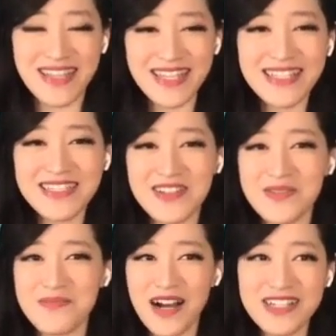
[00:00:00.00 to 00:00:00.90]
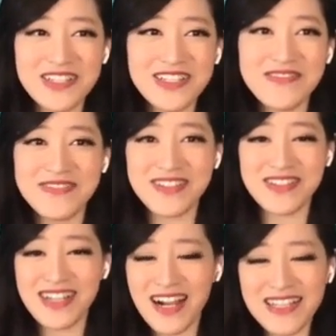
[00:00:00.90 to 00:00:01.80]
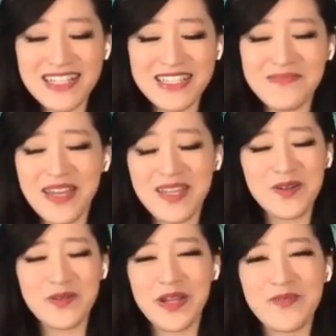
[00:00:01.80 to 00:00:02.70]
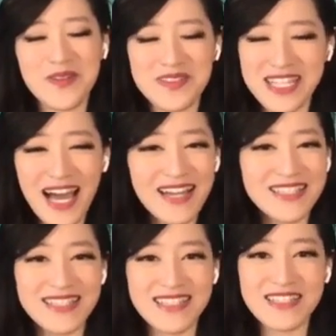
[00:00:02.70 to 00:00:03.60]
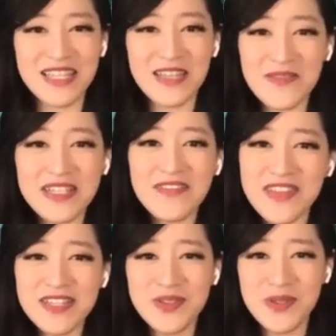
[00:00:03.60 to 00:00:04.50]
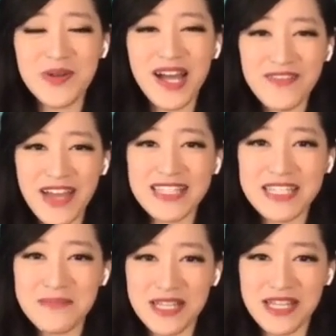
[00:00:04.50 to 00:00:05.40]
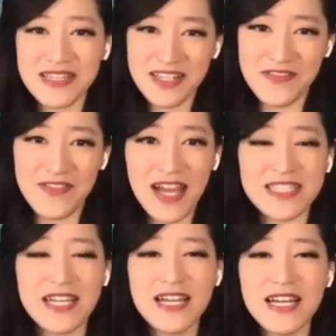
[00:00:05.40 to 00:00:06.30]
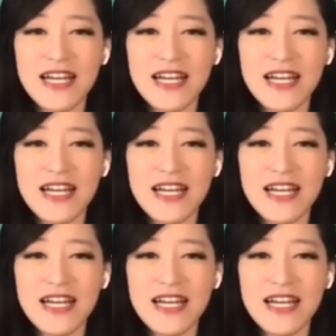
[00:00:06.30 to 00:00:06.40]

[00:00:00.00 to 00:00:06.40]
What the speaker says: leeks or mushrooms or garlic, tomato, grapefruits, cactuses, even if they do have antiplatelet effects,